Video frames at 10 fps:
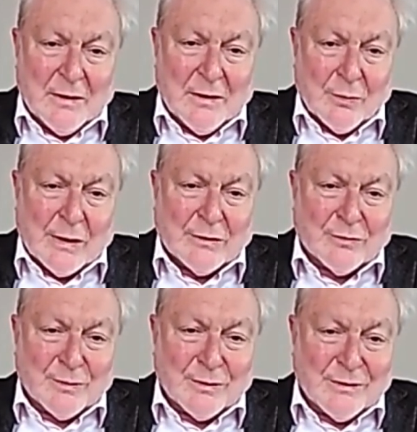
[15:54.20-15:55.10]

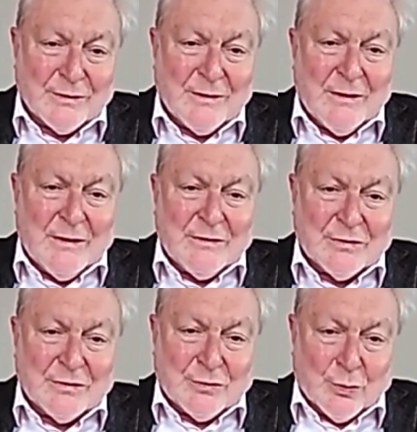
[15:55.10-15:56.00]
arrangement,
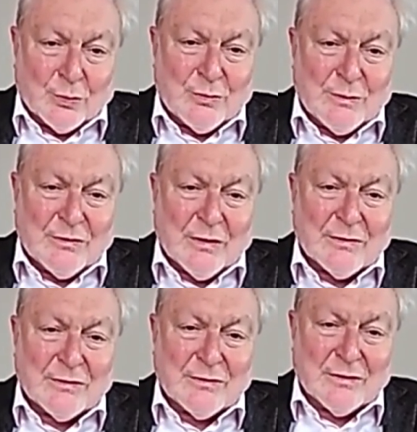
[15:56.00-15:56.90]
to talk to each
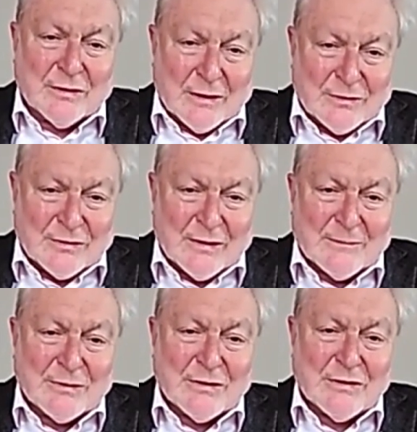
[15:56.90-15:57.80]
other, to negotiate
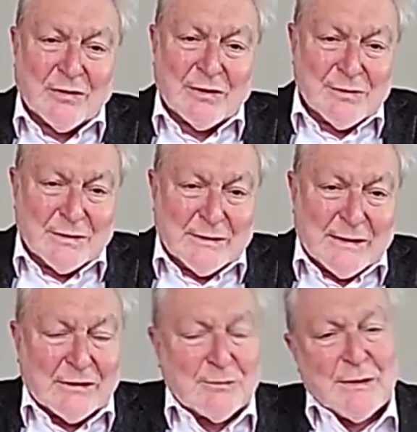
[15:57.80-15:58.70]
with each other in an
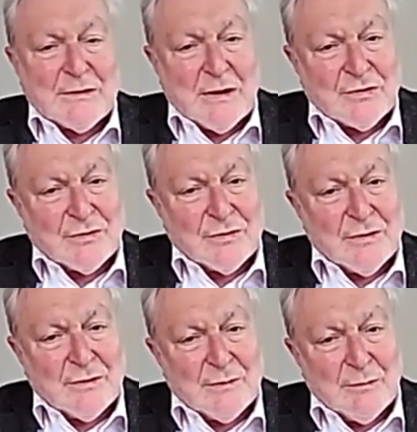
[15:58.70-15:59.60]
expectation
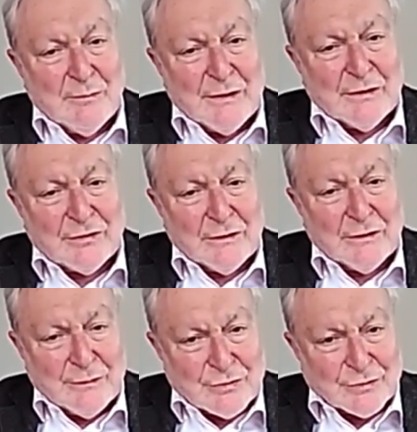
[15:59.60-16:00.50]
that there will be a
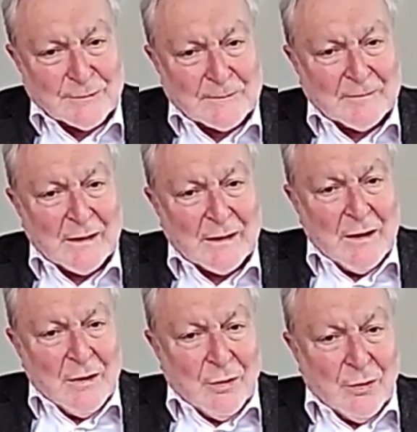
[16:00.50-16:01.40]
solution.
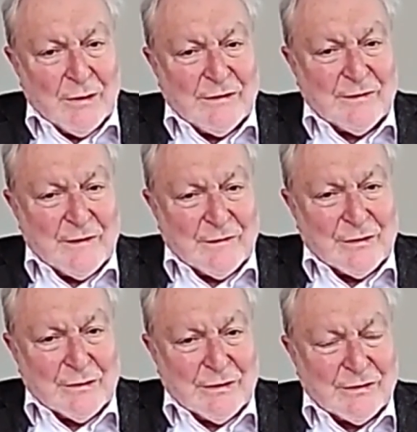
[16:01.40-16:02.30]
Or is it if
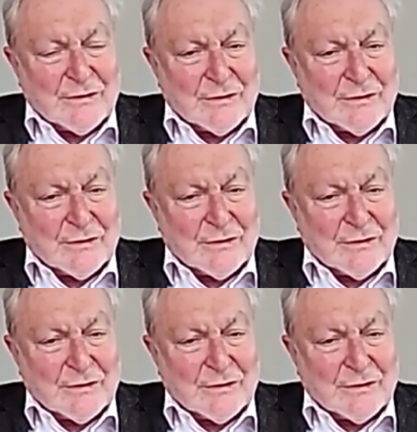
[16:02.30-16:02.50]
there isn't